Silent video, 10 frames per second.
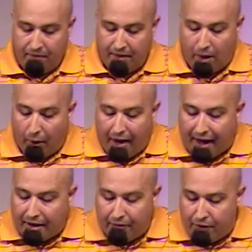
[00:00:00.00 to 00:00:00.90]
that we're
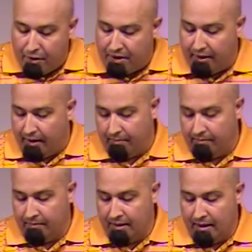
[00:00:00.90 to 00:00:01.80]
not confusing them,
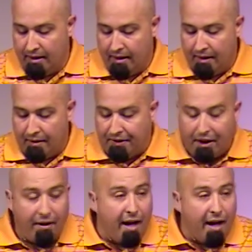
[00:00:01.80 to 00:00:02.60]
that they're